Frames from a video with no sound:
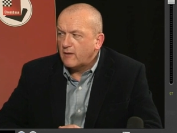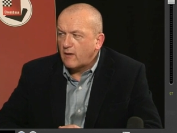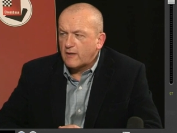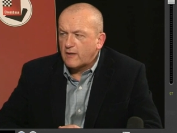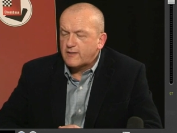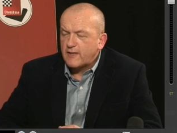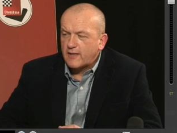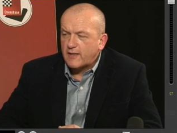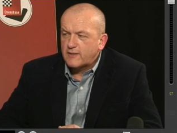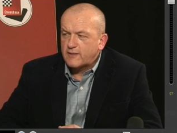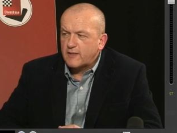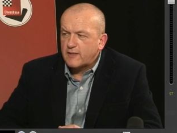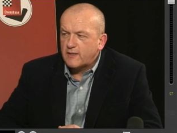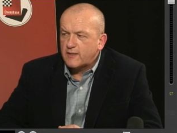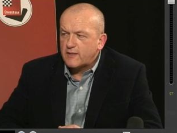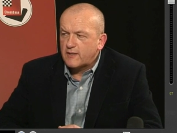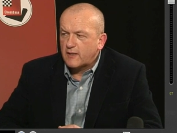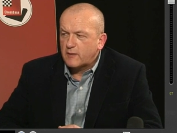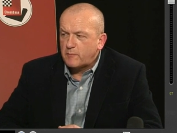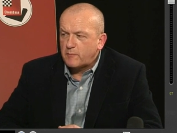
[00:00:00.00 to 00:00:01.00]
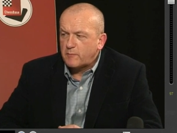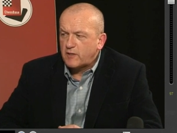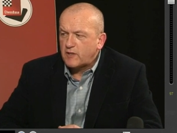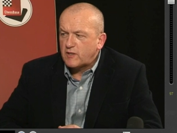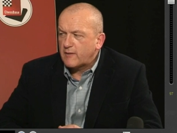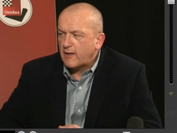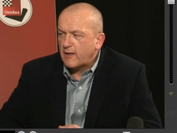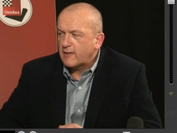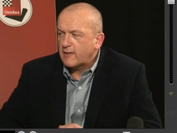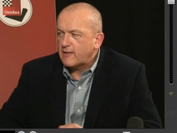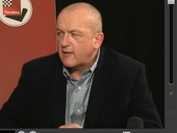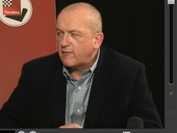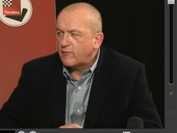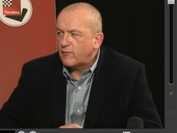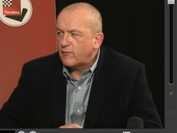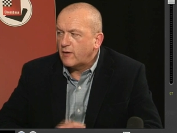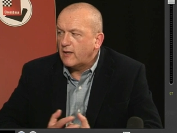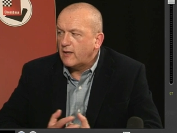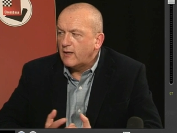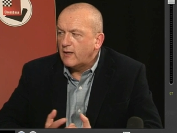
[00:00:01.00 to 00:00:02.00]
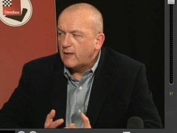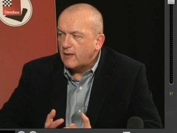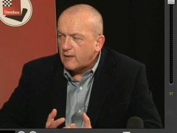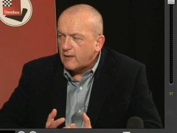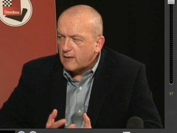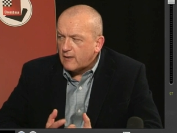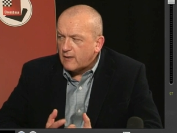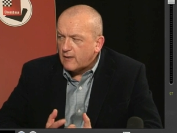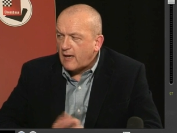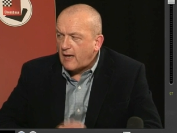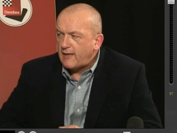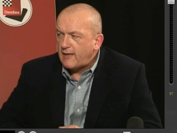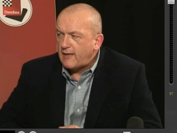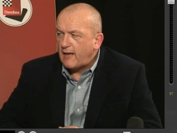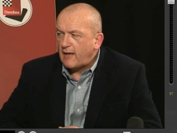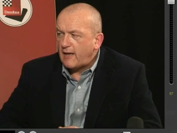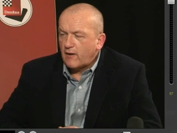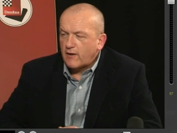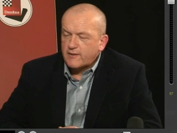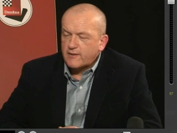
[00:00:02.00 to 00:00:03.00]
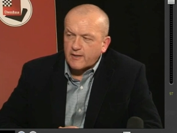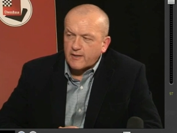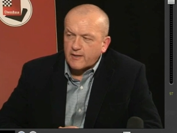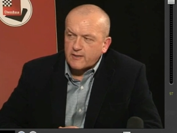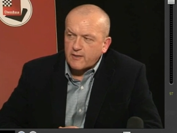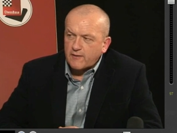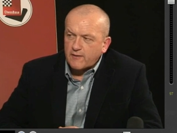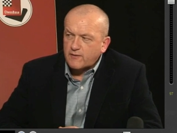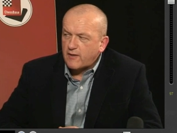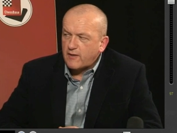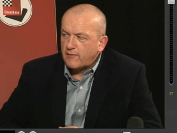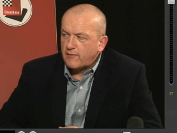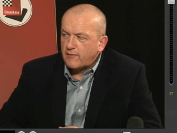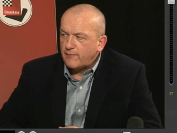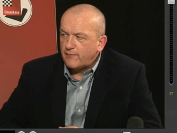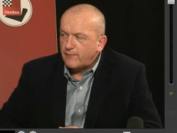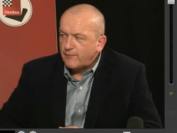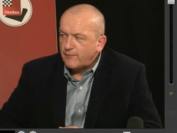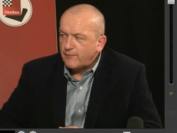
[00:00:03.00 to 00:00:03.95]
Knight takes d6, bishop takes f3, and now knight takes f7.